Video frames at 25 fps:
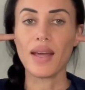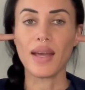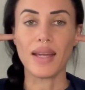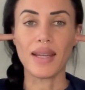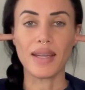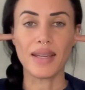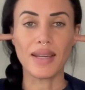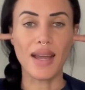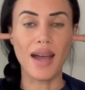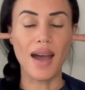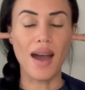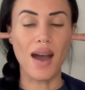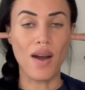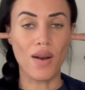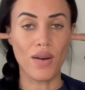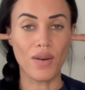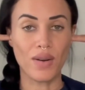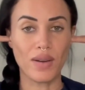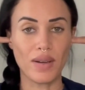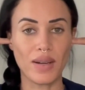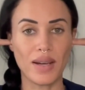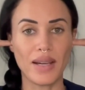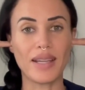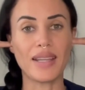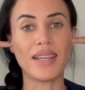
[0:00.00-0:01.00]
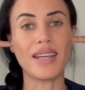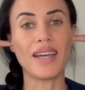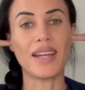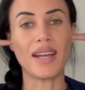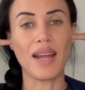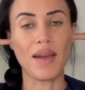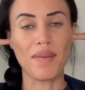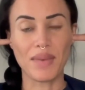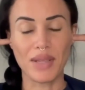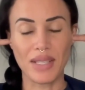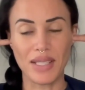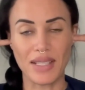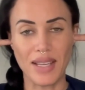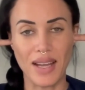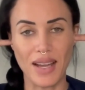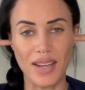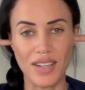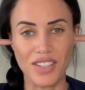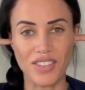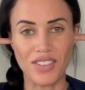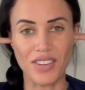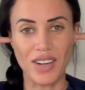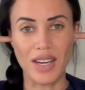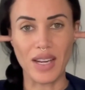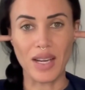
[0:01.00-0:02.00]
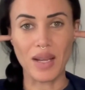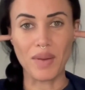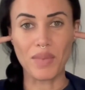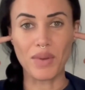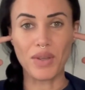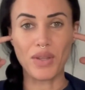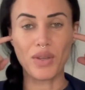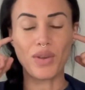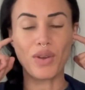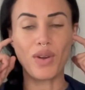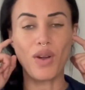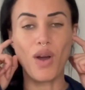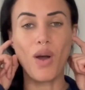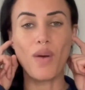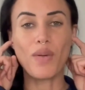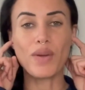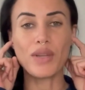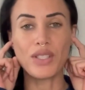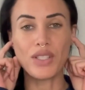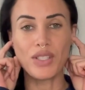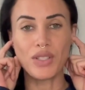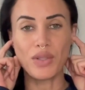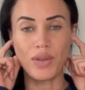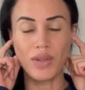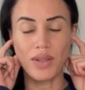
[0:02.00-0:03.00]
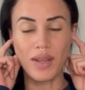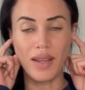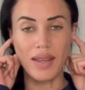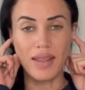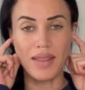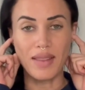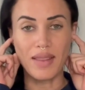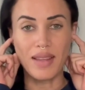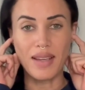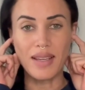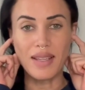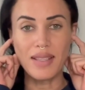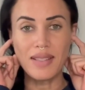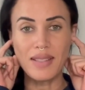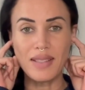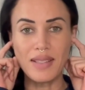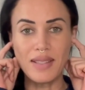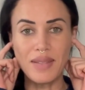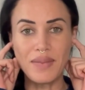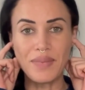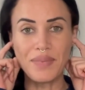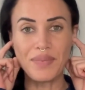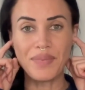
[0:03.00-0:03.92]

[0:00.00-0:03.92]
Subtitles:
And now, again, I'm exaggerating, but you could always do it like this.